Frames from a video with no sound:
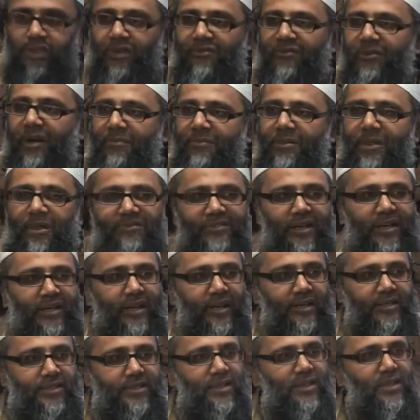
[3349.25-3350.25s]
should have rubbed off
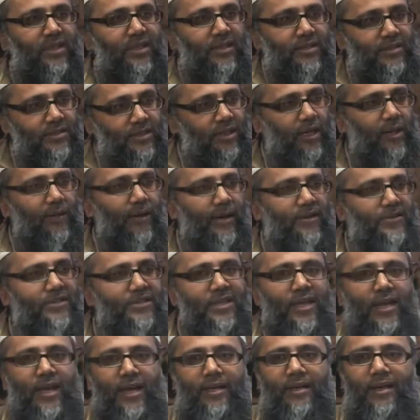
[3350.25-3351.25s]
on us to go
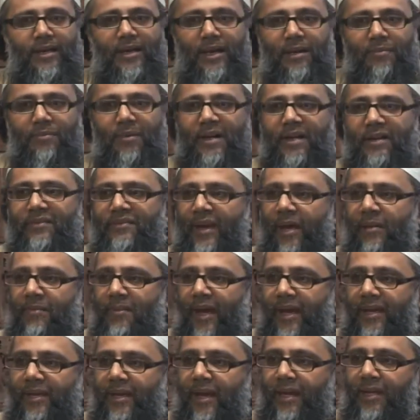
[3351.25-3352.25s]
outside. But if I'm
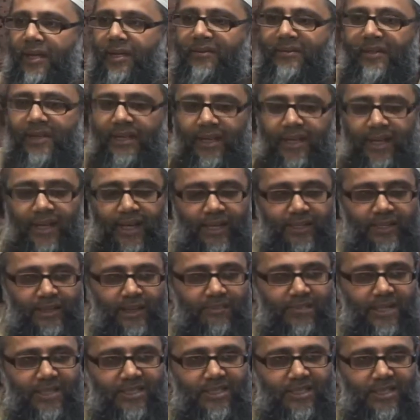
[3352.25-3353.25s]
like kind of in
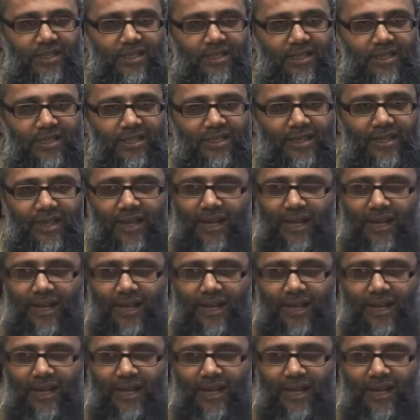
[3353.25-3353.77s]
the masjid,